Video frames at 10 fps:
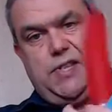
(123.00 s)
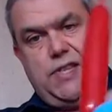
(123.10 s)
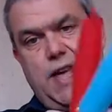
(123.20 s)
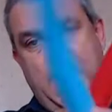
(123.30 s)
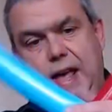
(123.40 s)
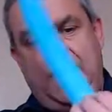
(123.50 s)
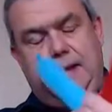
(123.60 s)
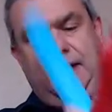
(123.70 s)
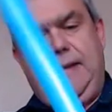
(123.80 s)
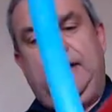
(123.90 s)
there.
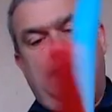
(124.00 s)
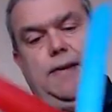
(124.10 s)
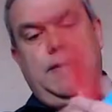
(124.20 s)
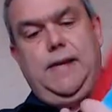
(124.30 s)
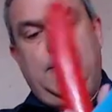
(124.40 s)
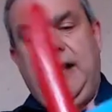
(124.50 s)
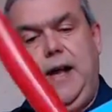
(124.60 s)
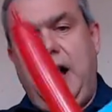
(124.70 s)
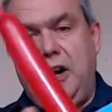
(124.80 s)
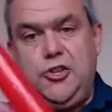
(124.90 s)

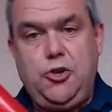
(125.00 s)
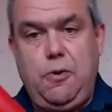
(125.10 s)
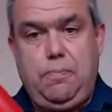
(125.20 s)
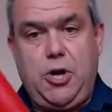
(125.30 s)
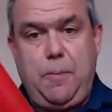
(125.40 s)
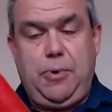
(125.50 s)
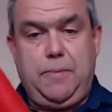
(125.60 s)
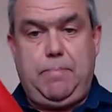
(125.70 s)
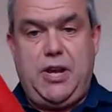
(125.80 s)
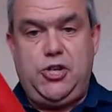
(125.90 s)
I'm going to do a couple of
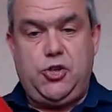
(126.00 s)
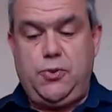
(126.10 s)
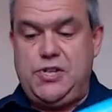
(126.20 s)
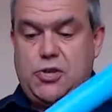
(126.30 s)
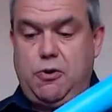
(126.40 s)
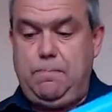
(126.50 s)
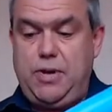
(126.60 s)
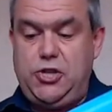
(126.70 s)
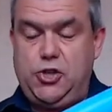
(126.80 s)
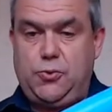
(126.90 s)
pinch twists, so a
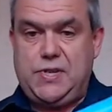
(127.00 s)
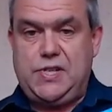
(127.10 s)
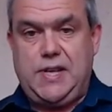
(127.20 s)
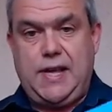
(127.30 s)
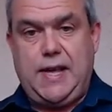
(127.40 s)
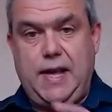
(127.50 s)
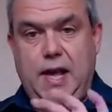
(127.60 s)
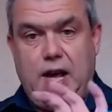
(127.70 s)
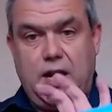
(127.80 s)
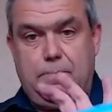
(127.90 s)
pinch twist here
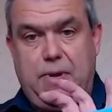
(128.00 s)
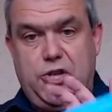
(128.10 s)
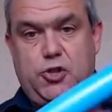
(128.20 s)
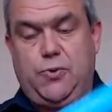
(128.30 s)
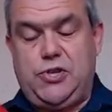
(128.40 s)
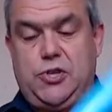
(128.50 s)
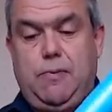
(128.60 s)
and a pinch twist on my